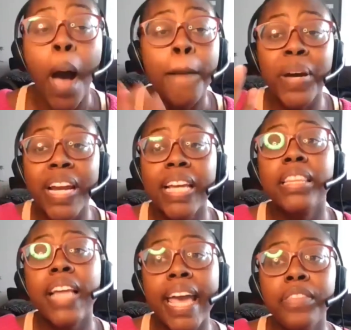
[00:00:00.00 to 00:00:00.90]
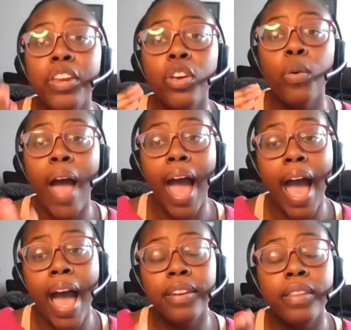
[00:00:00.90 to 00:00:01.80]
But I like that you
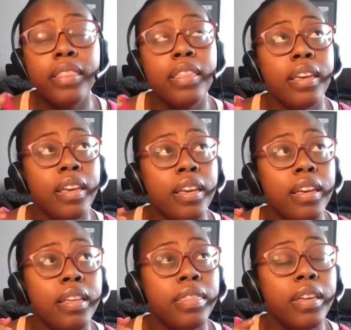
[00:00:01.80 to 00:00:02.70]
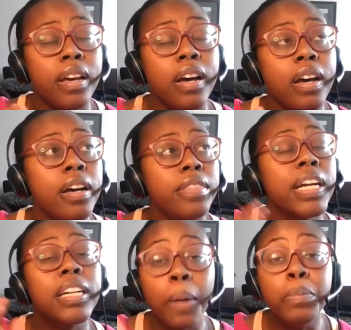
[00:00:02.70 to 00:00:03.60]
had the
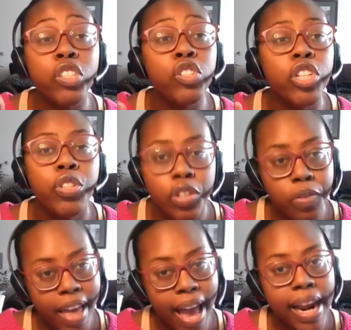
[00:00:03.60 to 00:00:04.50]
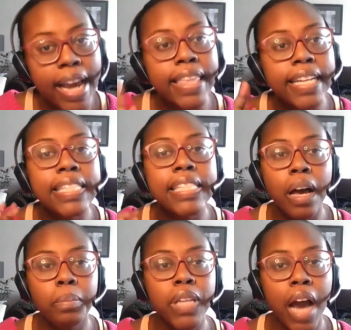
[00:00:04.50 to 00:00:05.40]
gumption to do that. I think
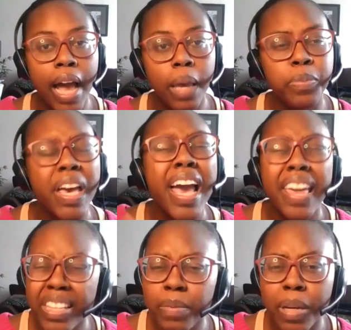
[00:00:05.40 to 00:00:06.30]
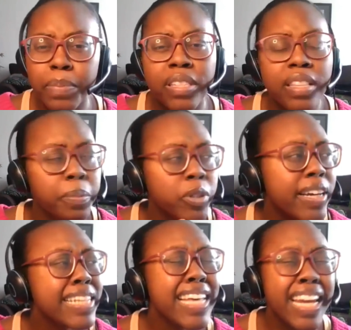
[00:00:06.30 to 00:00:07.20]
sometimes as
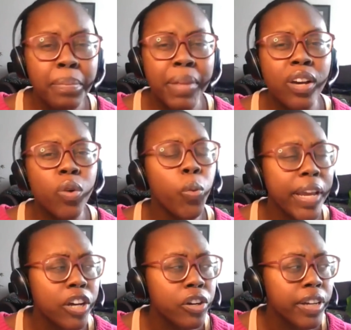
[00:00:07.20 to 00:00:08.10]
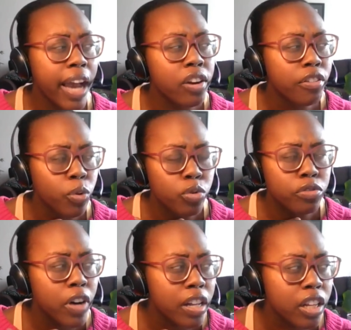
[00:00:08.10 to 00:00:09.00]
librarians, and I'm like a weird kind of rule
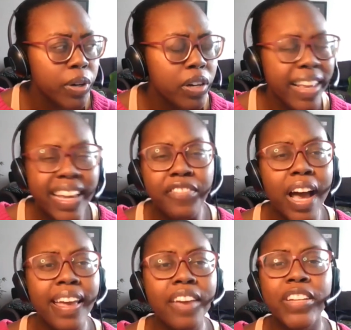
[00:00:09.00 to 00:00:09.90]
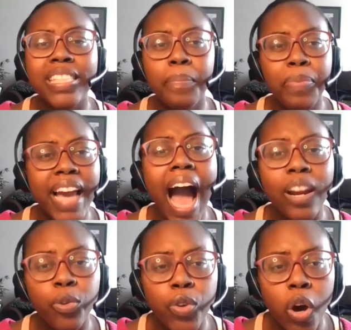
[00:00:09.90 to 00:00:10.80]
follower. Like if it's something I
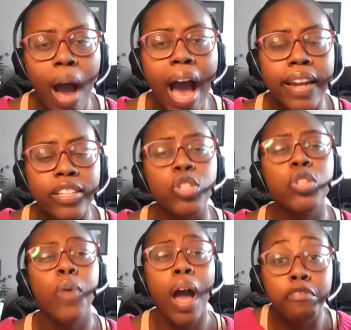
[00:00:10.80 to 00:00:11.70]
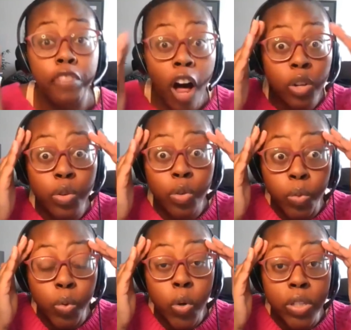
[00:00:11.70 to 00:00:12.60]
don't know how to do, I follow the
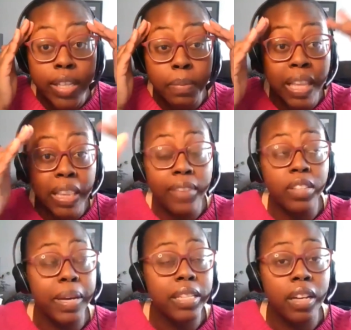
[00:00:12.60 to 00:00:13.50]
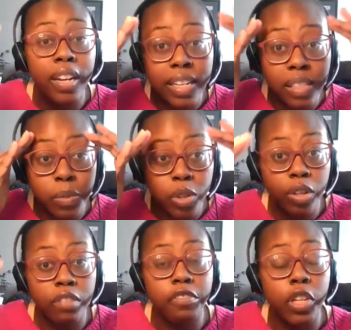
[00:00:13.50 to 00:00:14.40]
rules like my life depends on it because I'm so
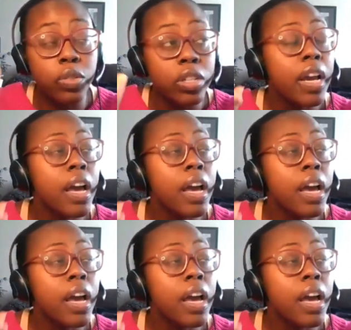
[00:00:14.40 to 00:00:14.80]
confused.